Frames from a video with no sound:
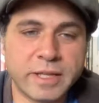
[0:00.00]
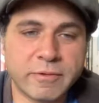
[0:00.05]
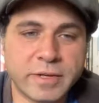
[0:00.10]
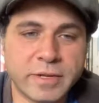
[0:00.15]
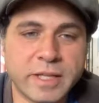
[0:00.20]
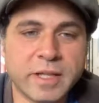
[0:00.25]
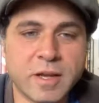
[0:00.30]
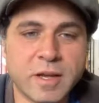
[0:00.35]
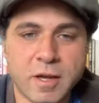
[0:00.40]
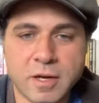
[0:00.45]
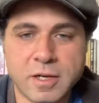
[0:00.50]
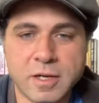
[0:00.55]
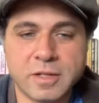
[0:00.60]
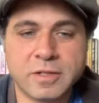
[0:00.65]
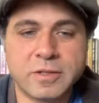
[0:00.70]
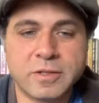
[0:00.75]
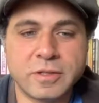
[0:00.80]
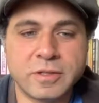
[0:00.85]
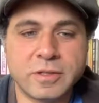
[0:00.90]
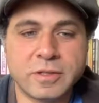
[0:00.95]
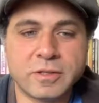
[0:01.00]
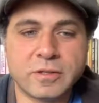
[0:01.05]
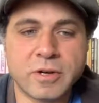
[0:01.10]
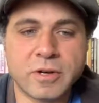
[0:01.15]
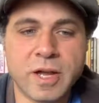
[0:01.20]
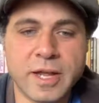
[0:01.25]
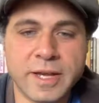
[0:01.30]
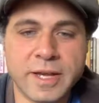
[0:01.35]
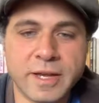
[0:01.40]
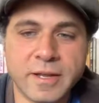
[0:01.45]
really hard to
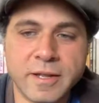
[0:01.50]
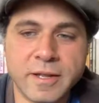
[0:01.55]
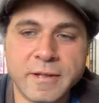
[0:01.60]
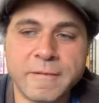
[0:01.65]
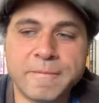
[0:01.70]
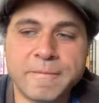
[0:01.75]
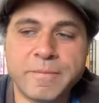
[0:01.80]
try to